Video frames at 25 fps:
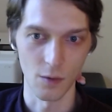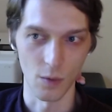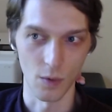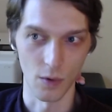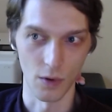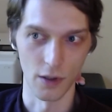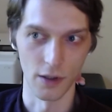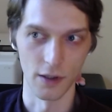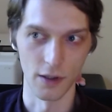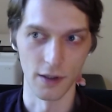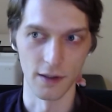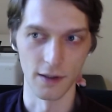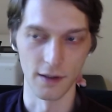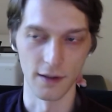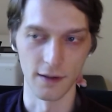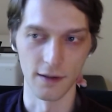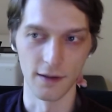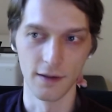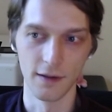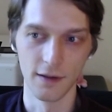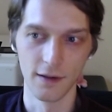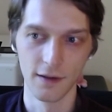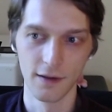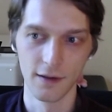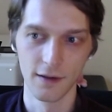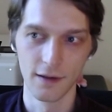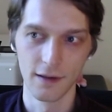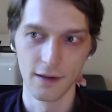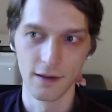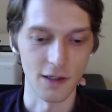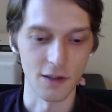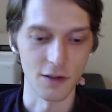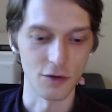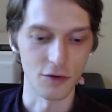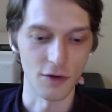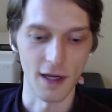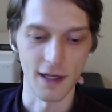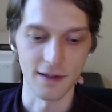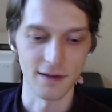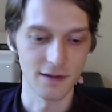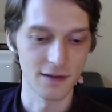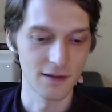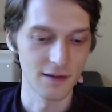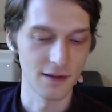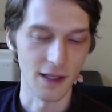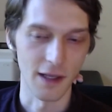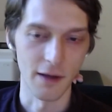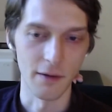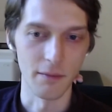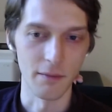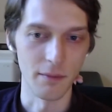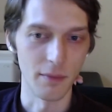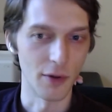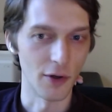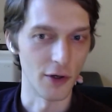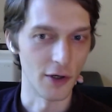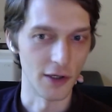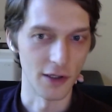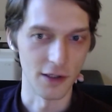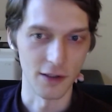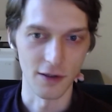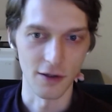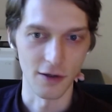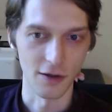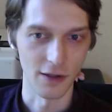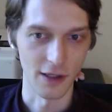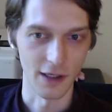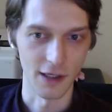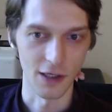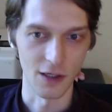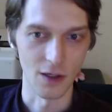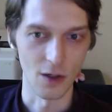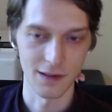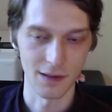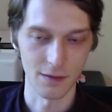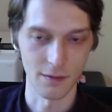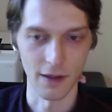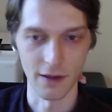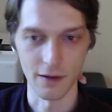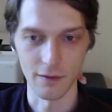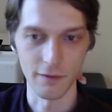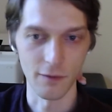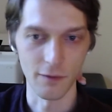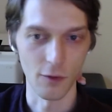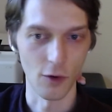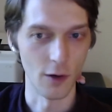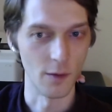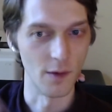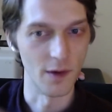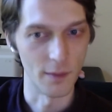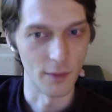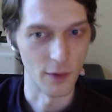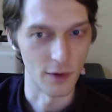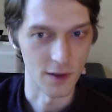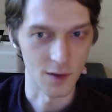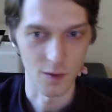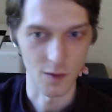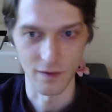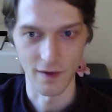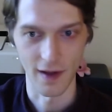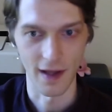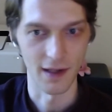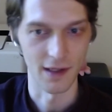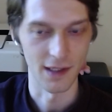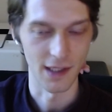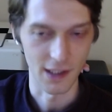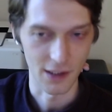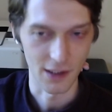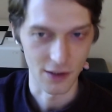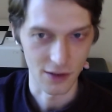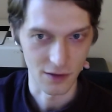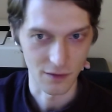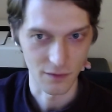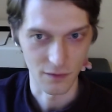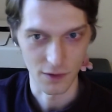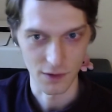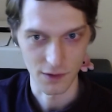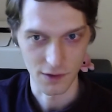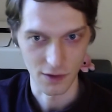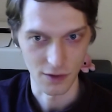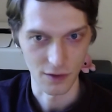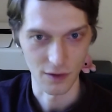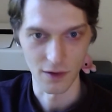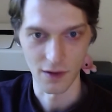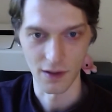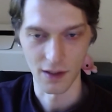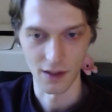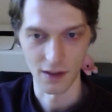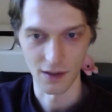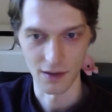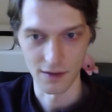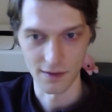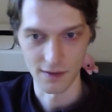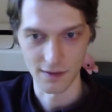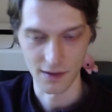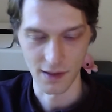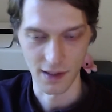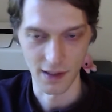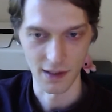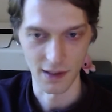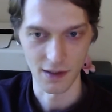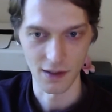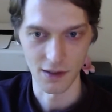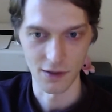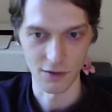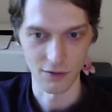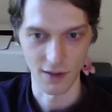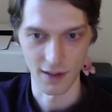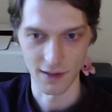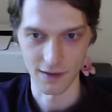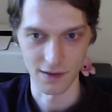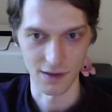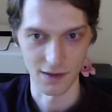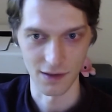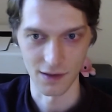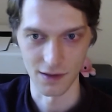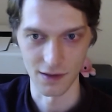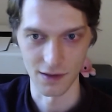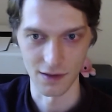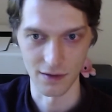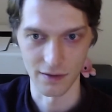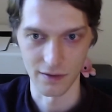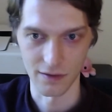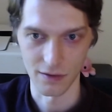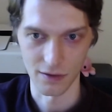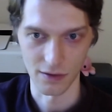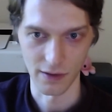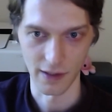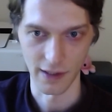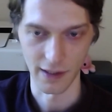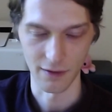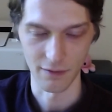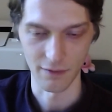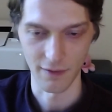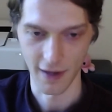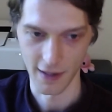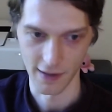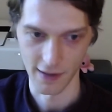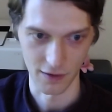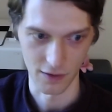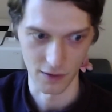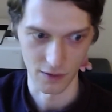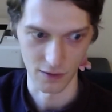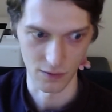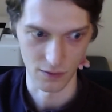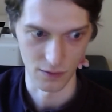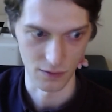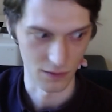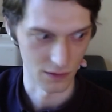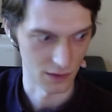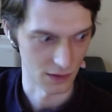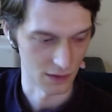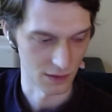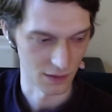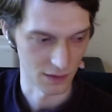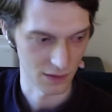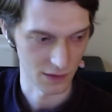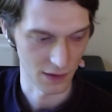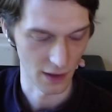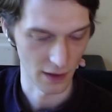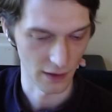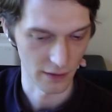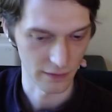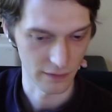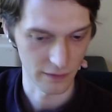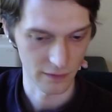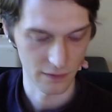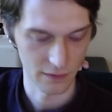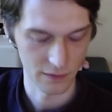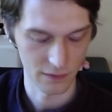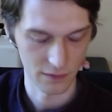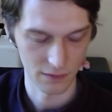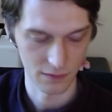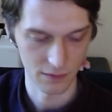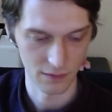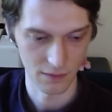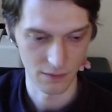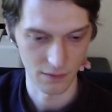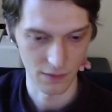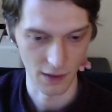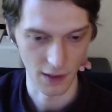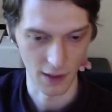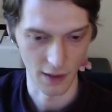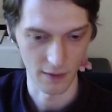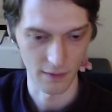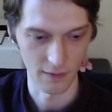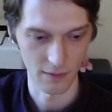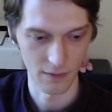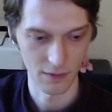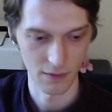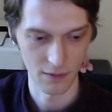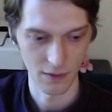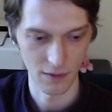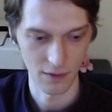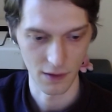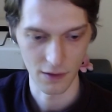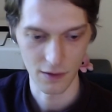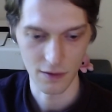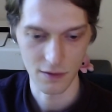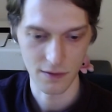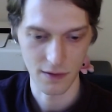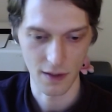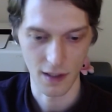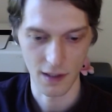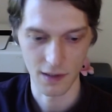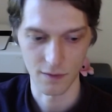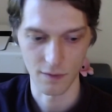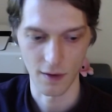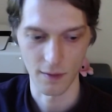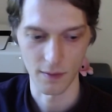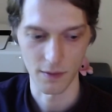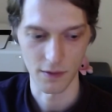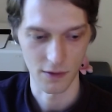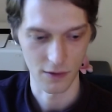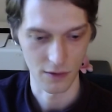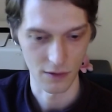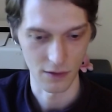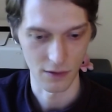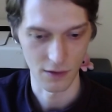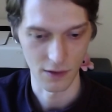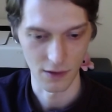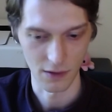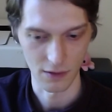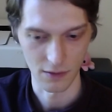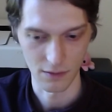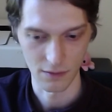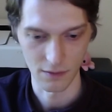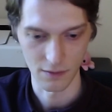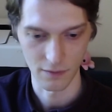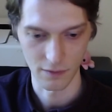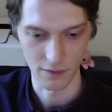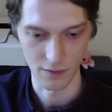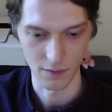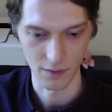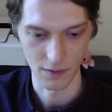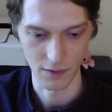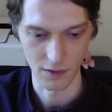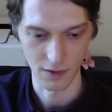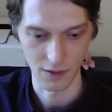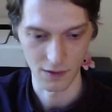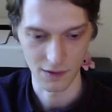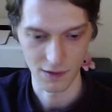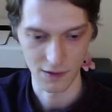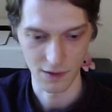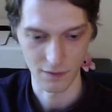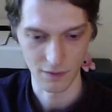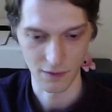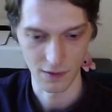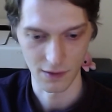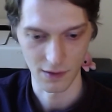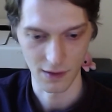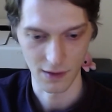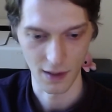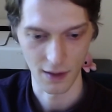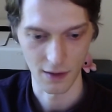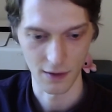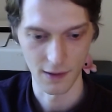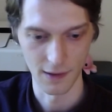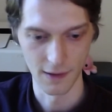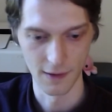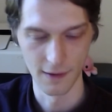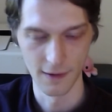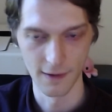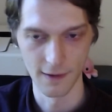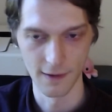one, like an address input, or like some like form inputs with validation for certain things like addresses or like values and stuff. Yeah, I think there's lots of opportunity for building stuff like that.